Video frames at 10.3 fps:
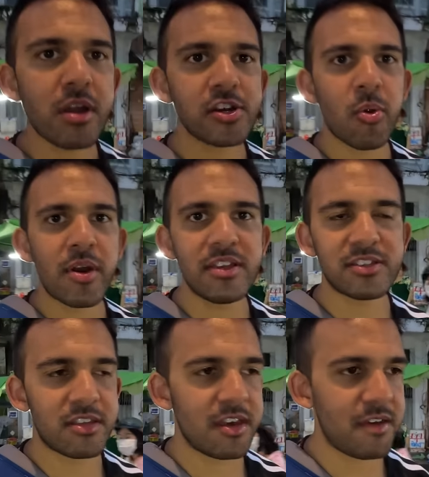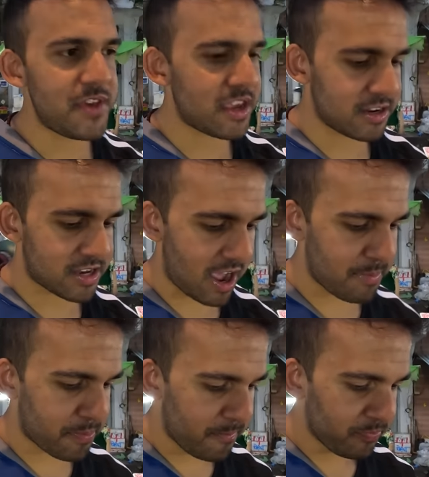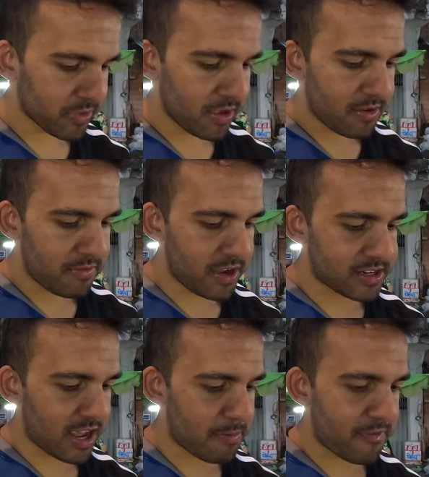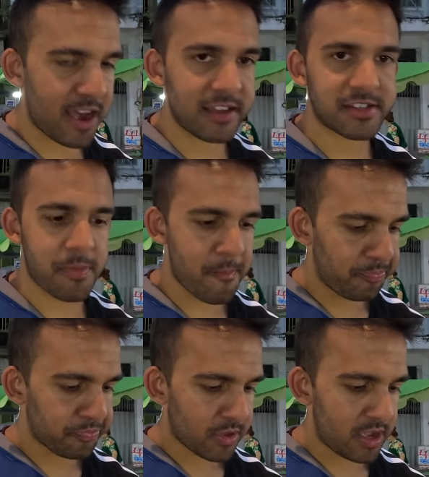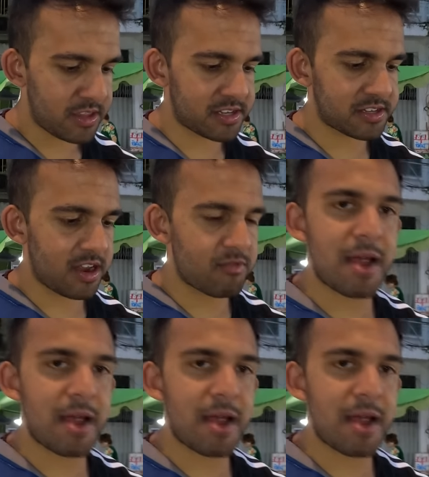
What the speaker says: Don't worry, these are the vegan type of eyes. Mm. And this is a